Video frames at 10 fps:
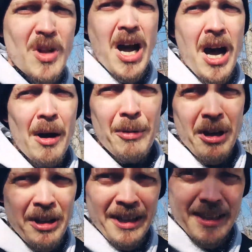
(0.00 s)
Uh, I'll
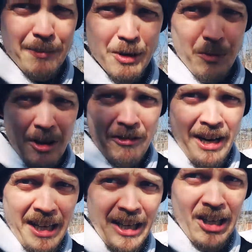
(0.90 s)
put a link to episode one
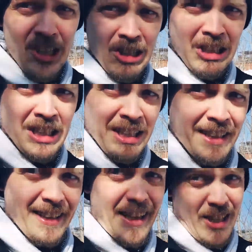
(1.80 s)
right here, in
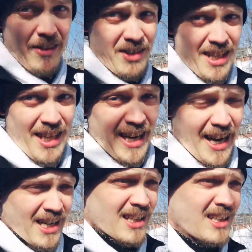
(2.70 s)
case you haven't seen it
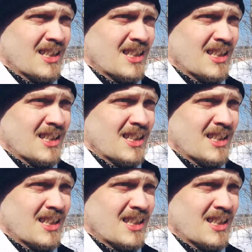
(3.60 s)
yet.